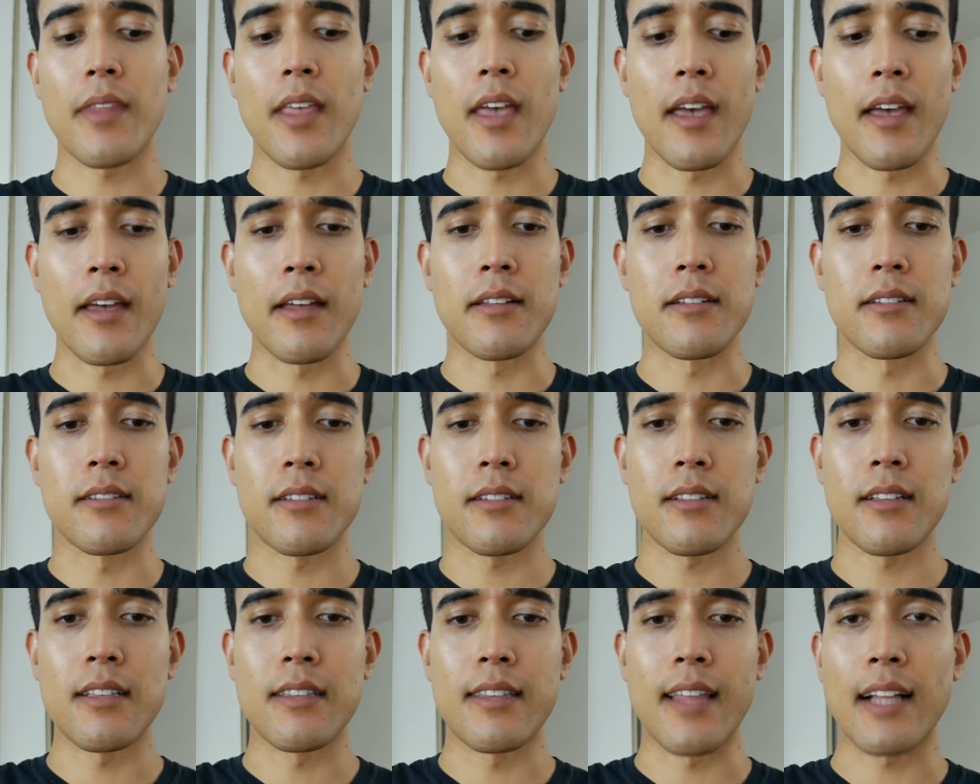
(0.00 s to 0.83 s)

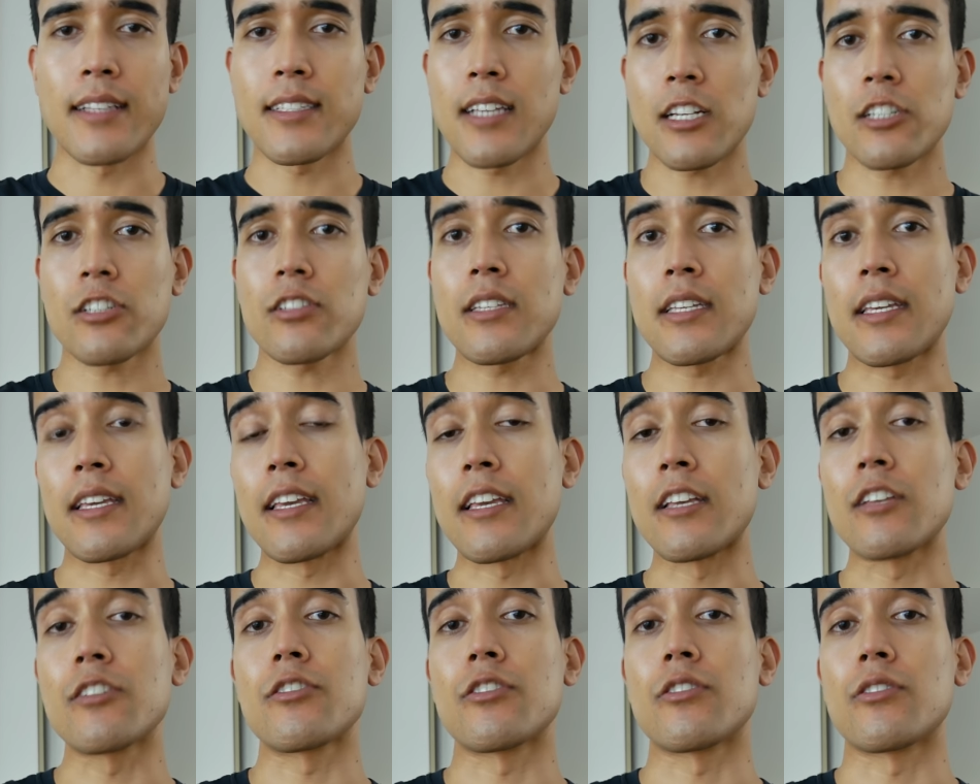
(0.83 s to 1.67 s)
and that's actually
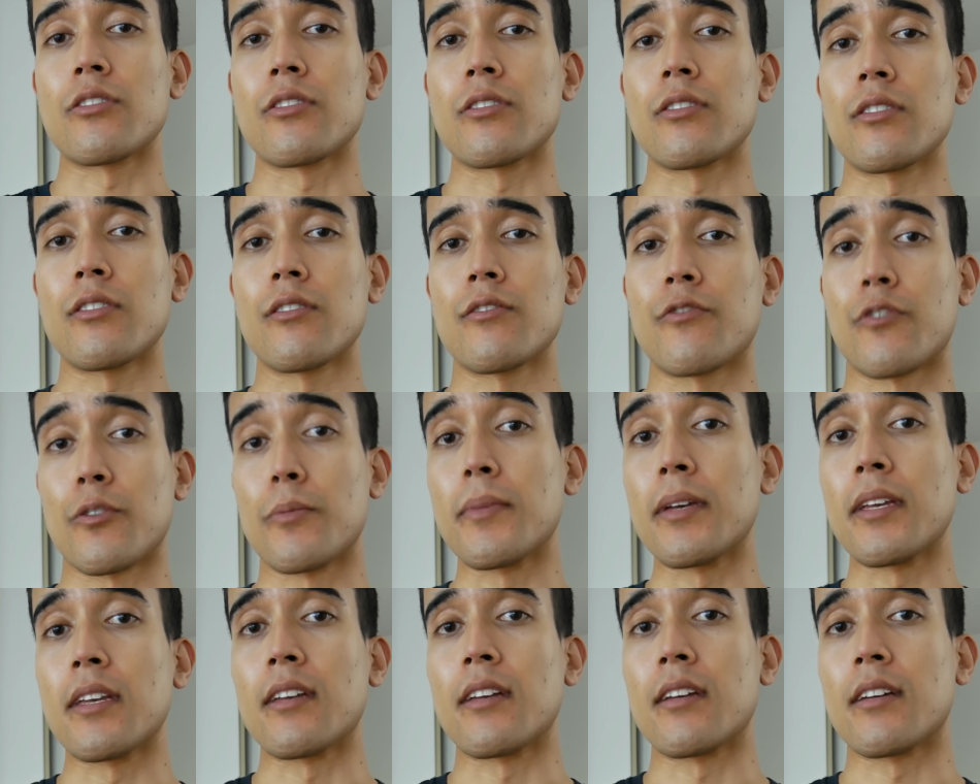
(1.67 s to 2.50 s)
easier for
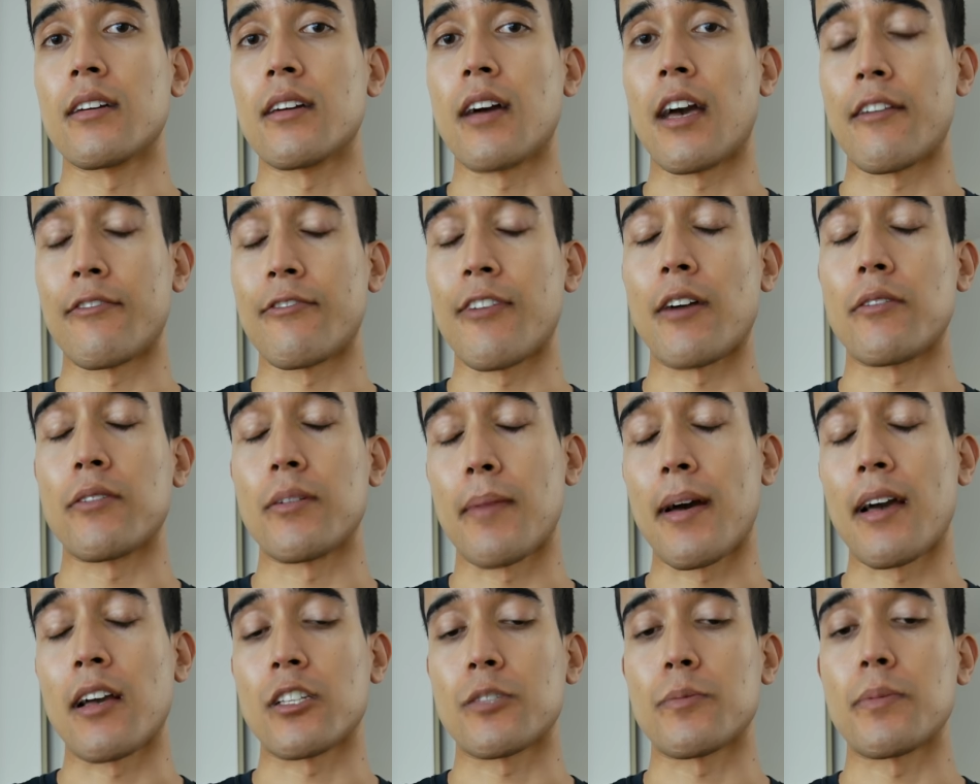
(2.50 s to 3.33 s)
me, I found in
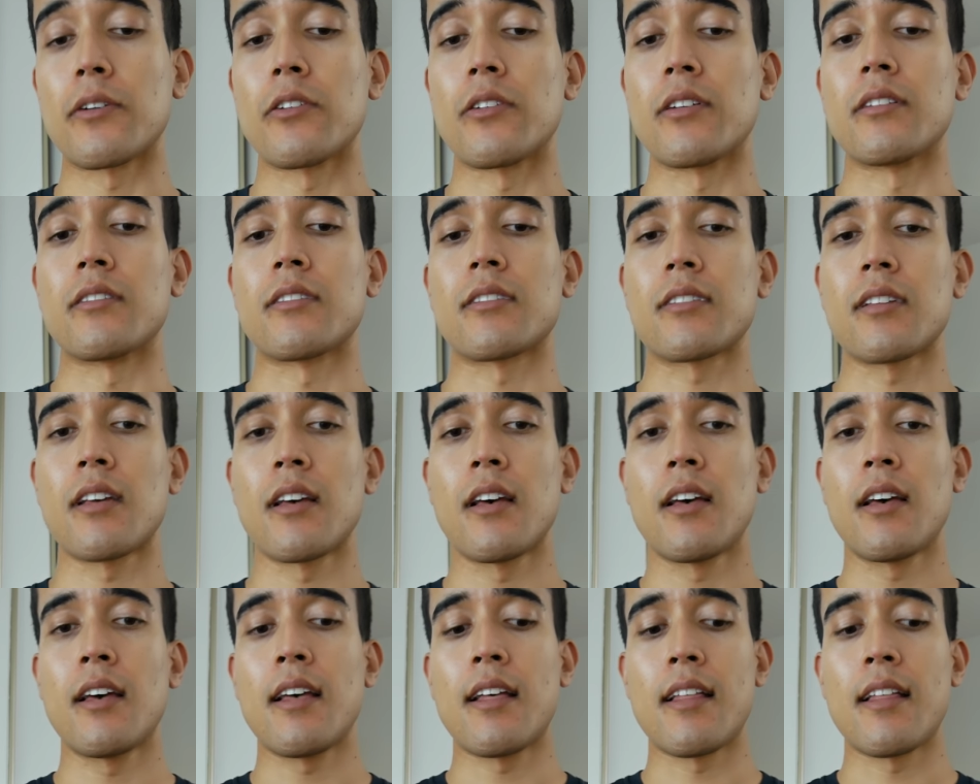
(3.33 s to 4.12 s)
my experience,